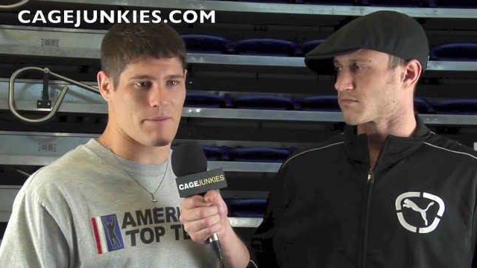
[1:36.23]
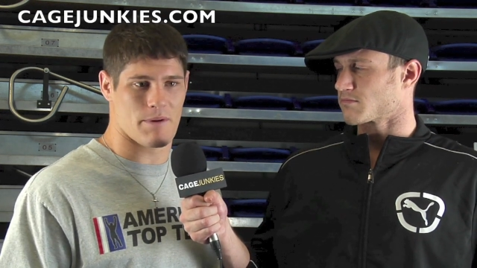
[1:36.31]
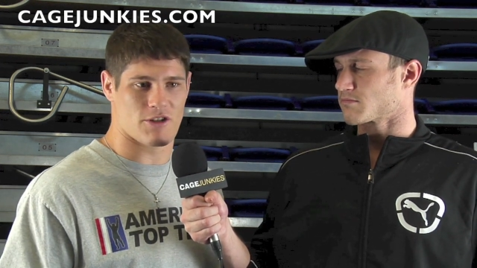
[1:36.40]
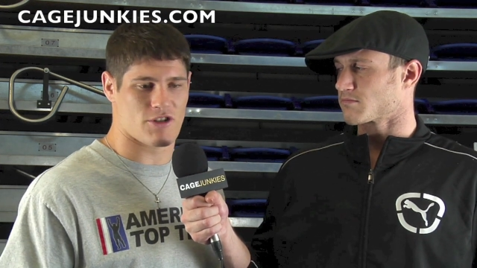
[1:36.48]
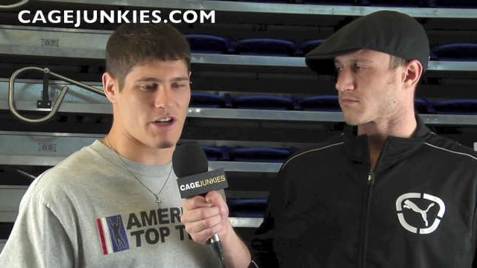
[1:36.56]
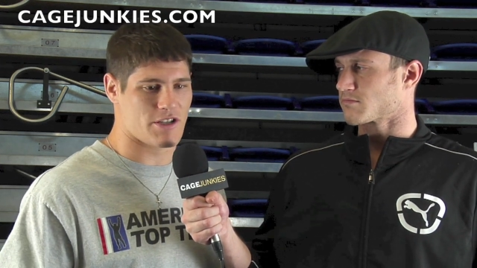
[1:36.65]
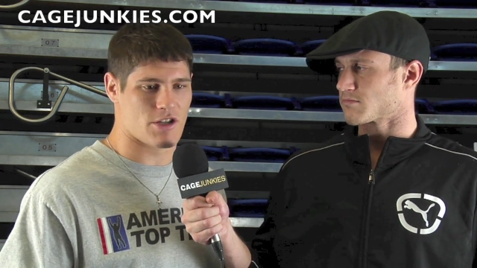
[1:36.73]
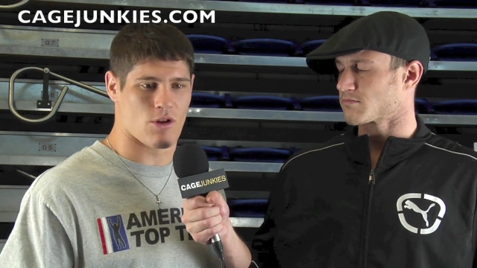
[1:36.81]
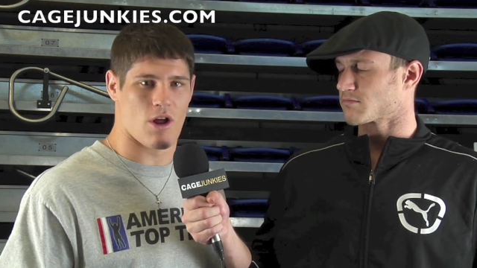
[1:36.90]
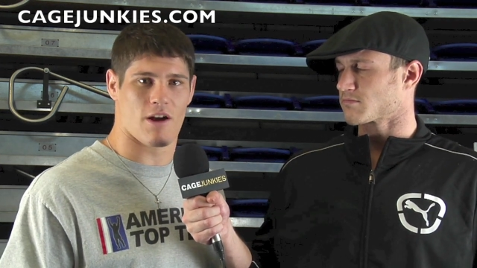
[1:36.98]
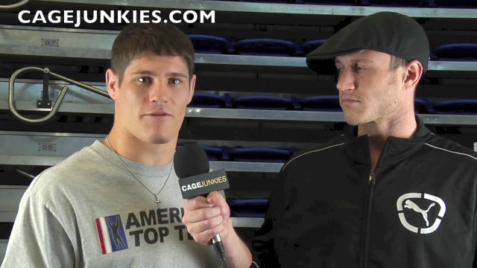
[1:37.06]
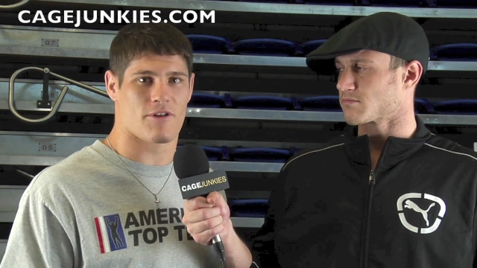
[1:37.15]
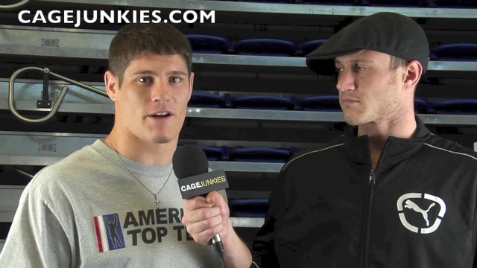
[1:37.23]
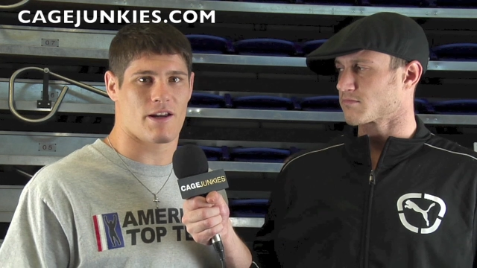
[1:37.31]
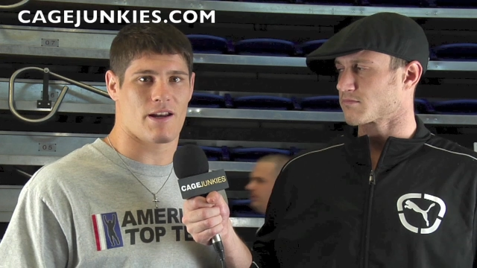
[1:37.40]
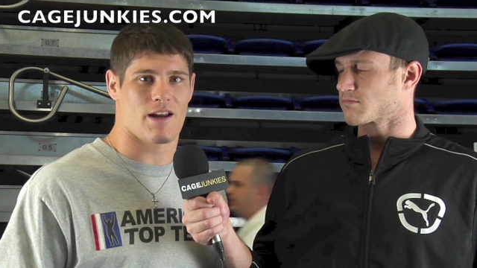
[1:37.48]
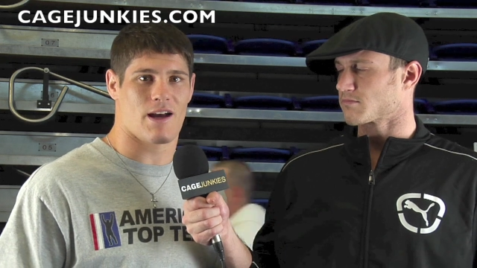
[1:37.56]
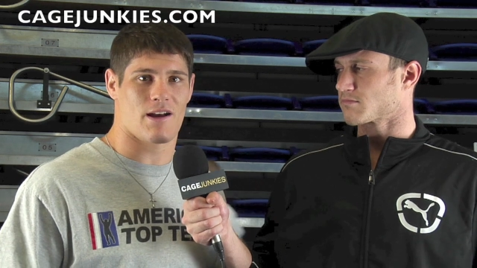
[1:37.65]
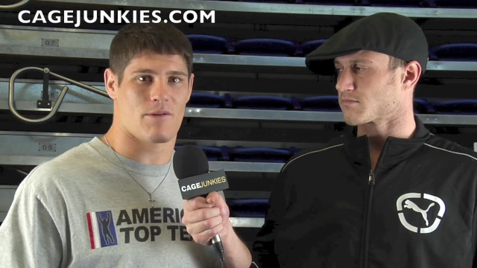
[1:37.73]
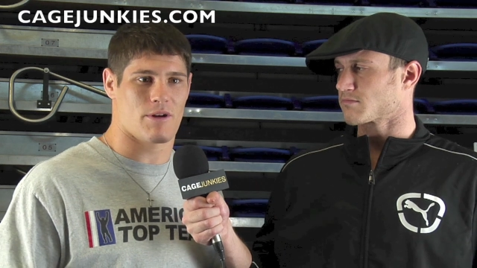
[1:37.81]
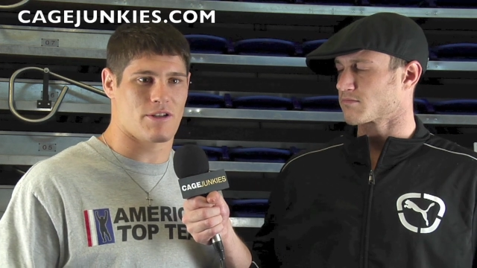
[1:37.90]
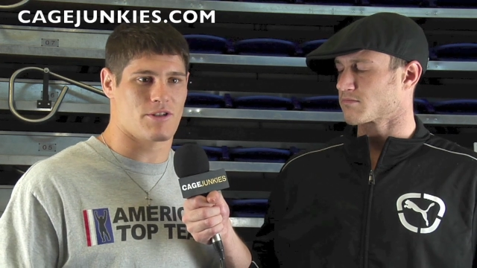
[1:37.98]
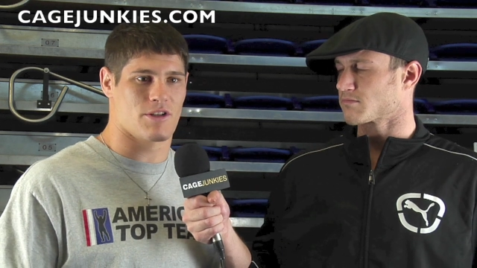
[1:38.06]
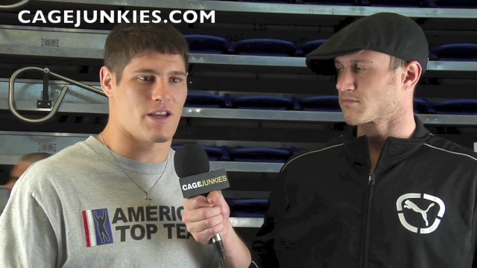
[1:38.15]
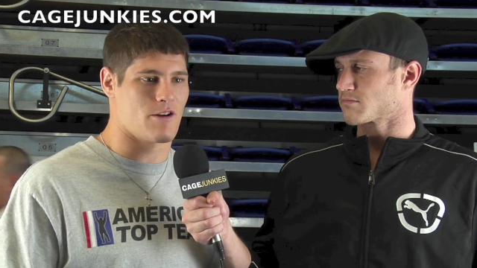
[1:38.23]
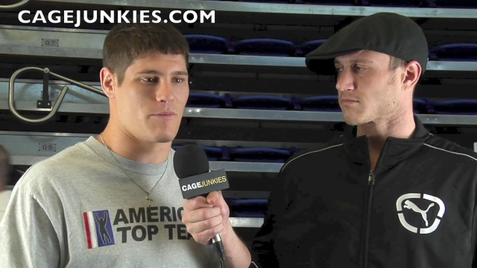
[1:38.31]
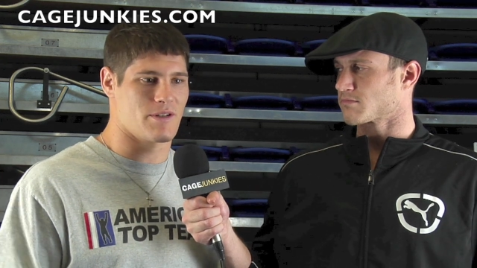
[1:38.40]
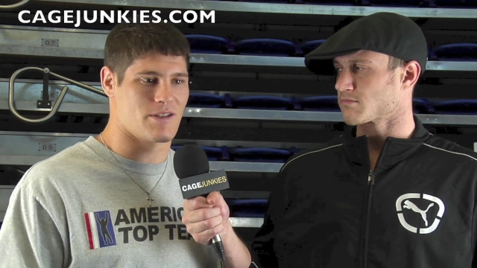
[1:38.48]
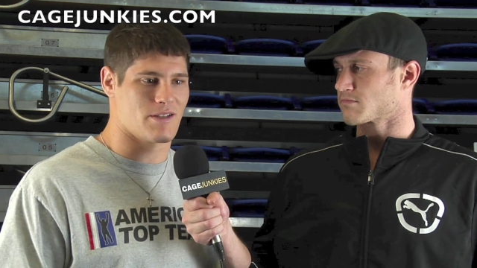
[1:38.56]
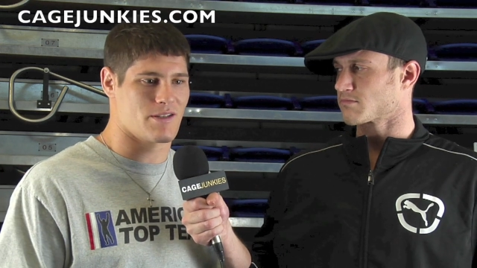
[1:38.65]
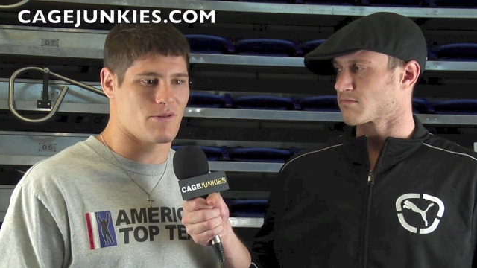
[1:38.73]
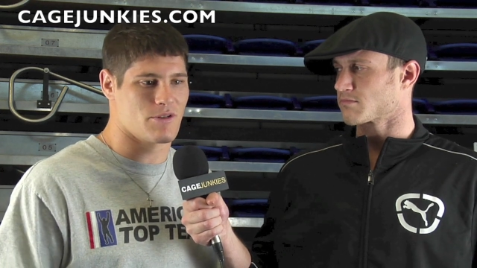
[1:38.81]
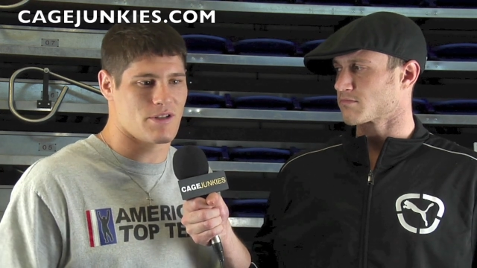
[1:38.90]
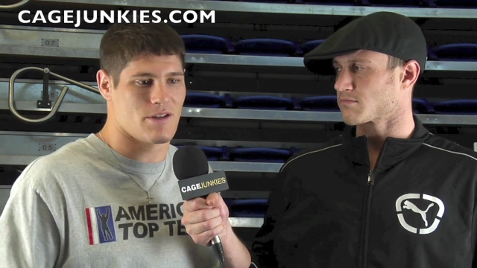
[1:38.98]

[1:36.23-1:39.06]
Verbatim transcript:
Speaker 1: I trained so long for it, and uh, I went and took care of business. It was